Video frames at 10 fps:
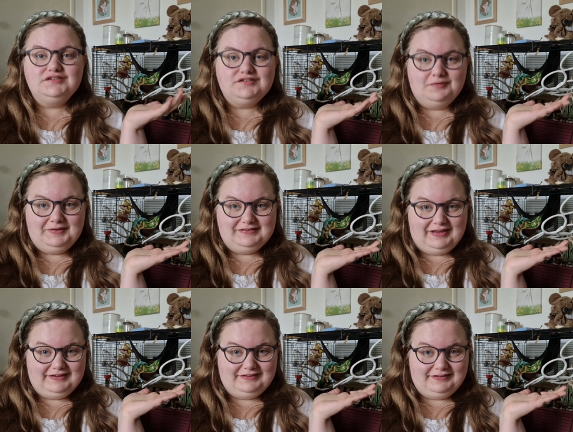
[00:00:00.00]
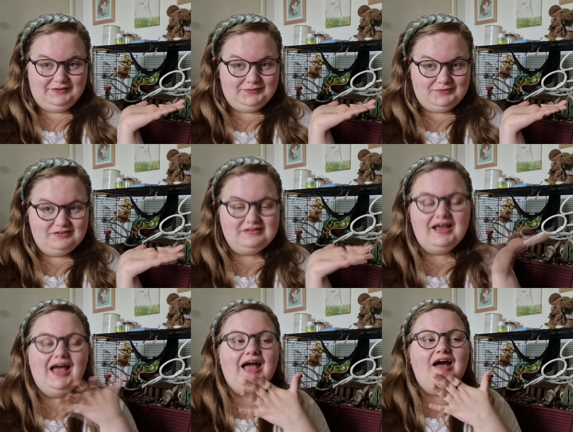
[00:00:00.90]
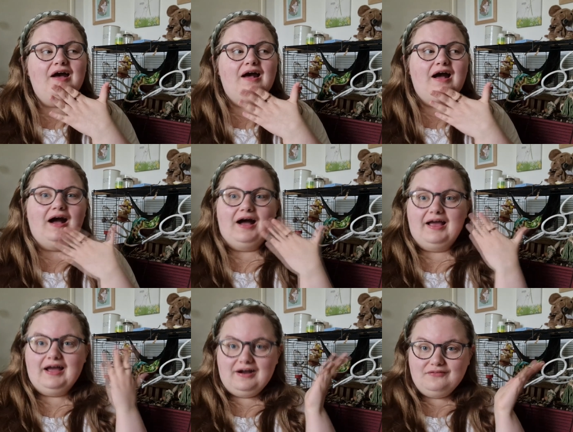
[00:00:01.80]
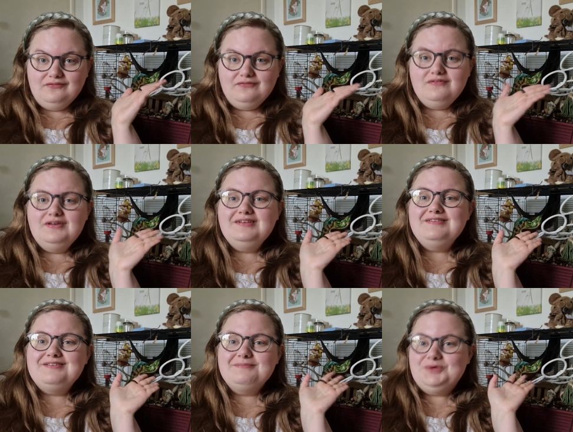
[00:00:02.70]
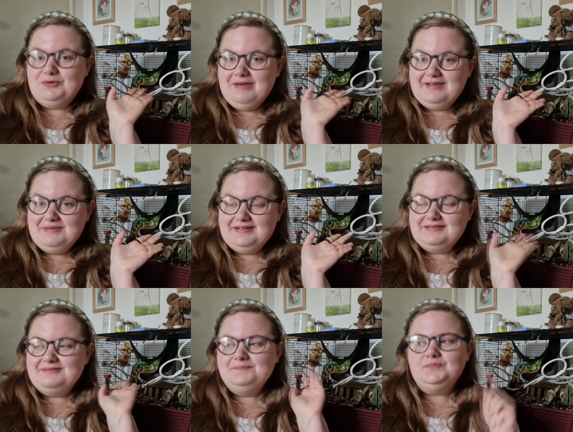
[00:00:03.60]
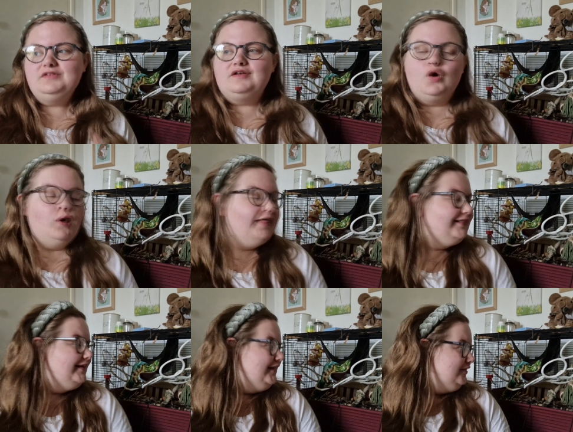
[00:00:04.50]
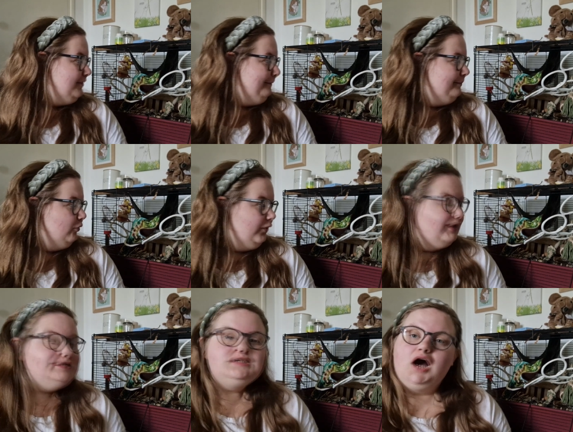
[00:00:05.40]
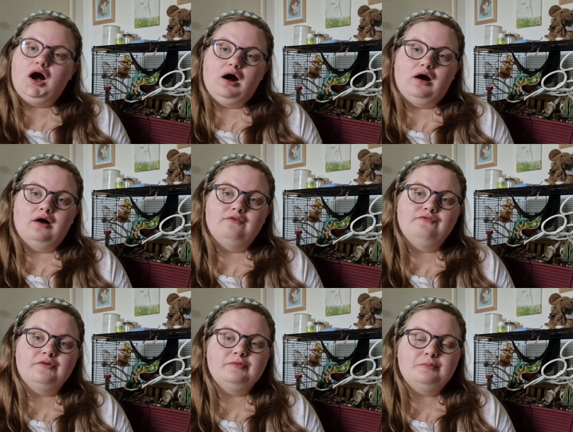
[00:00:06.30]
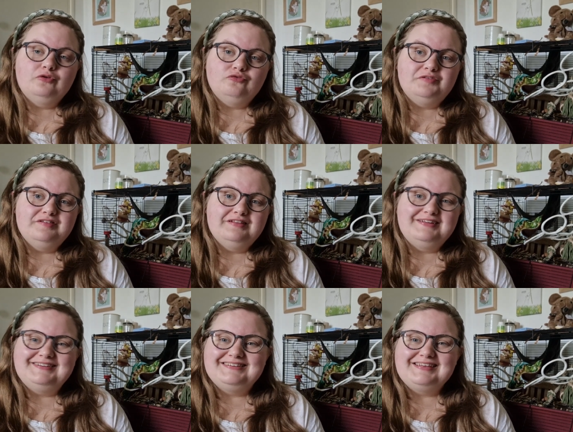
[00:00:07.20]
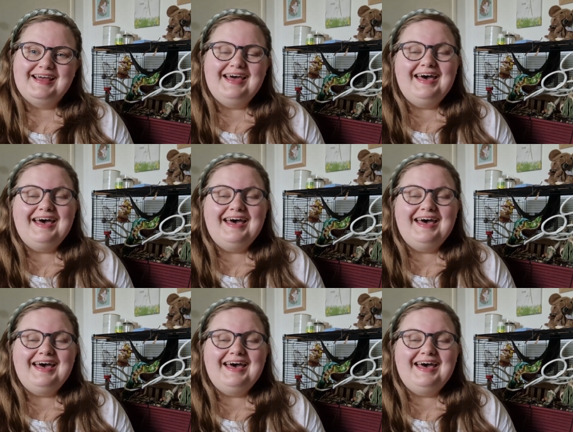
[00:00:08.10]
some exciting news. I have some new babies. So these boys are from the most recent litters